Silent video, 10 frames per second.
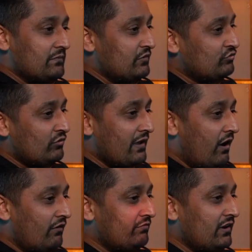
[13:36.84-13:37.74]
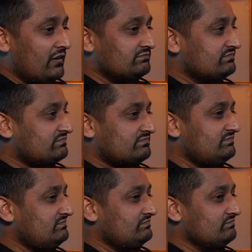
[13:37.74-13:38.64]
straight after,
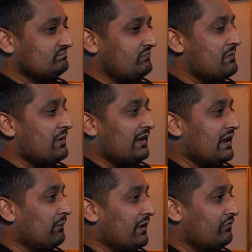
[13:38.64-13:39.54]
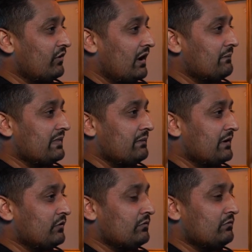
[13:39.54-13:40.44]
maybe a little bit of time in the
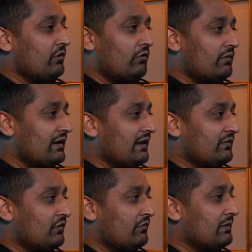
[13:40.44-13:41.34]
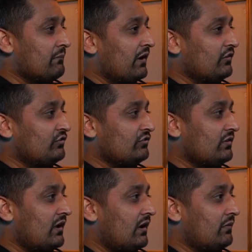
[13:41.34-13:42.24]
middle, not really much.
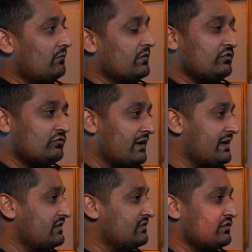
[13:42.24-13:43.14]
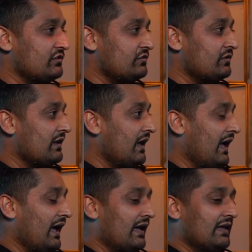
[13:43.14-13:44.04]
Straight into
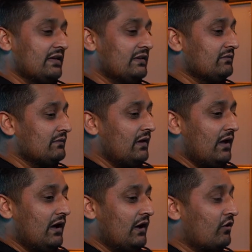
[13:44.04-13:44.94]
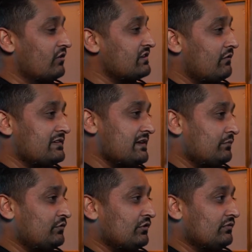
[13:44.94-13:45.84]
a cocktail
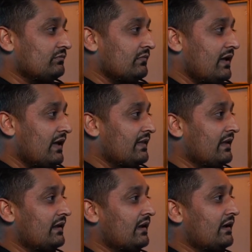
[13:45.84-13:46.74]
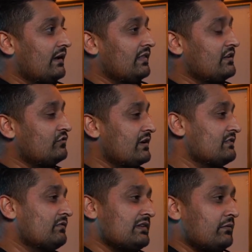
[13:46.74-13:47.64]
reception, and then straight
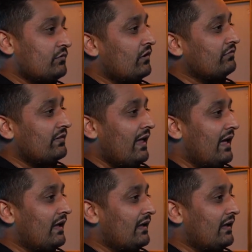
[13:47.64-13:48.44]
into reception after that.